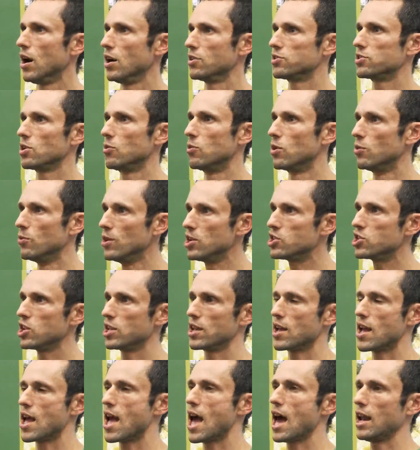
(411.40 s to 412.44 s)
So we're
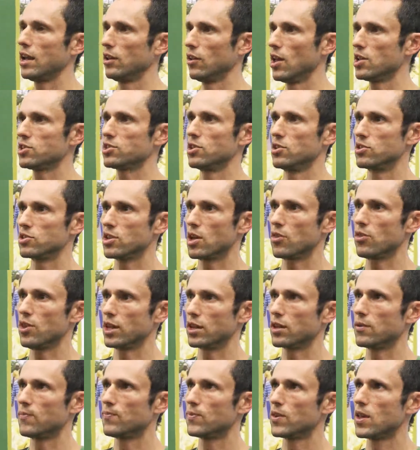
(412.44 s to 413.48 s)
reaching adolescence, I
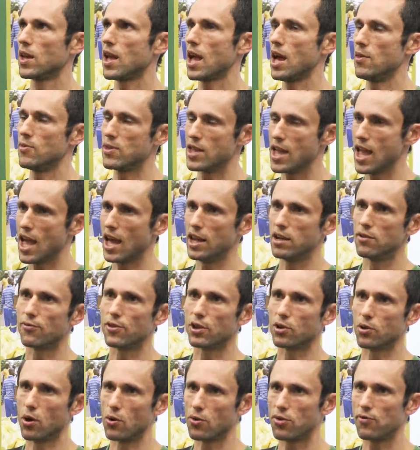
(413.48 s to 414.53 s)
think, and the end of
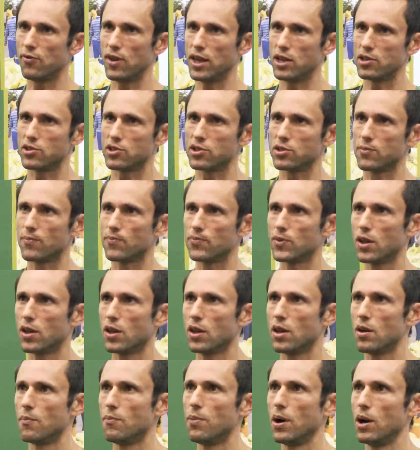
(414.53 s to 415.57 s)
the growth phase.
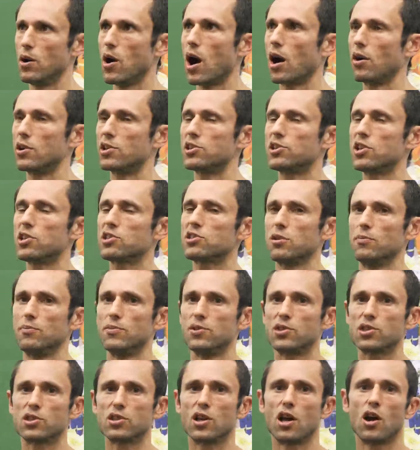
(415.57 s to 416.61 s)
But our
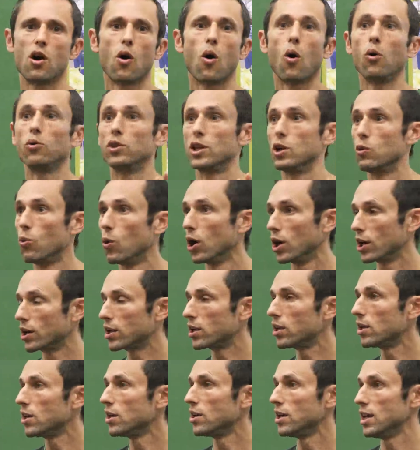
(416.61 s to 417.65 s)
systems only
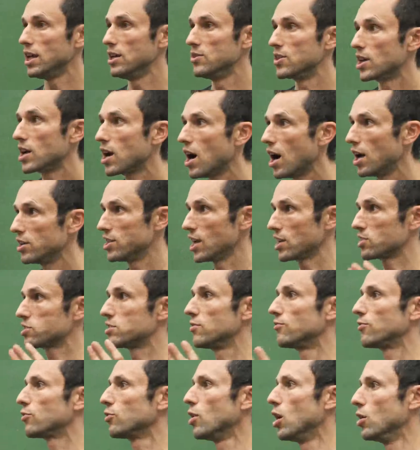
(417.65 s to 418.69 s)
work in the context
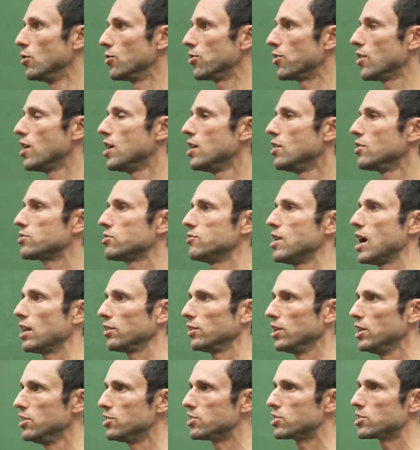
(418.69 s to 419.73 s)
of growth. So that
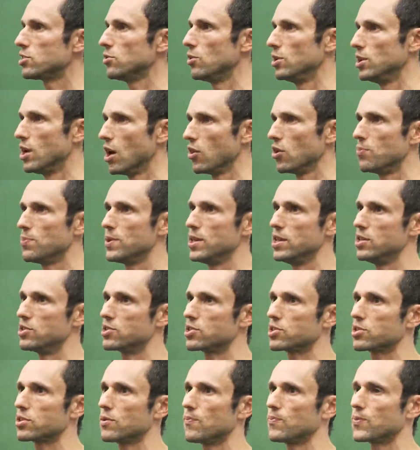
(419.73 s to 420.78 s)
leads to another
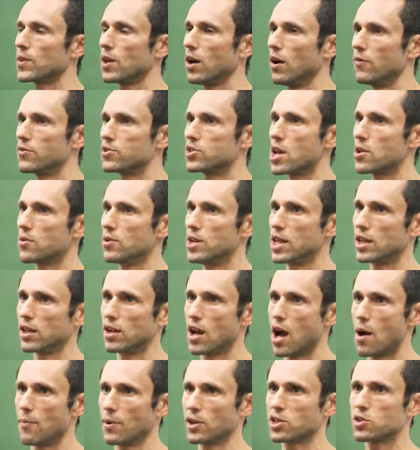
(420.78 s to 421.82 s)
piece of sacred
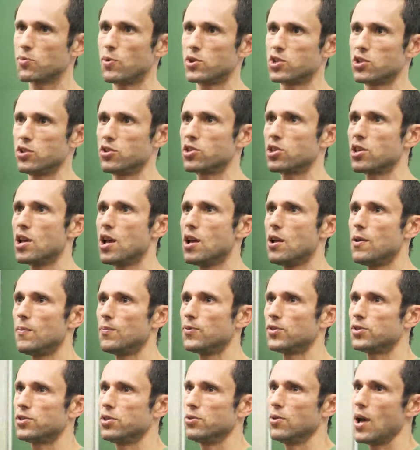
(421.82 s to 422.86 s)
economics, which is
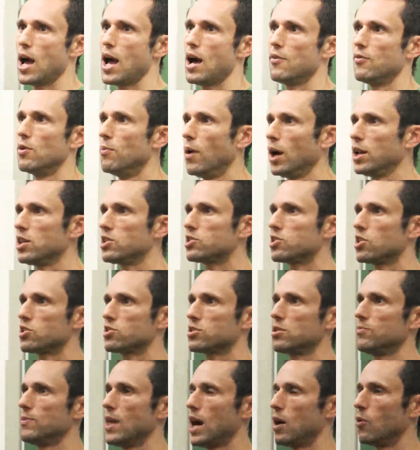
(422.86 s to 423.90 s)
to have a money
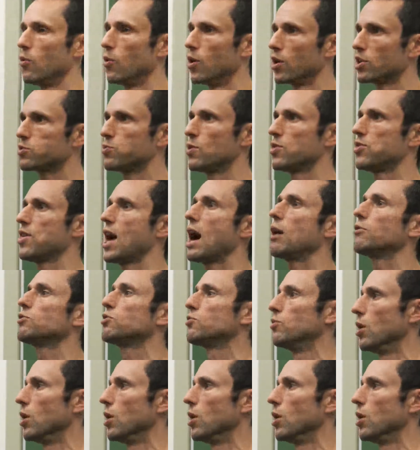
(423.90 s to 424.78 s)
system that works without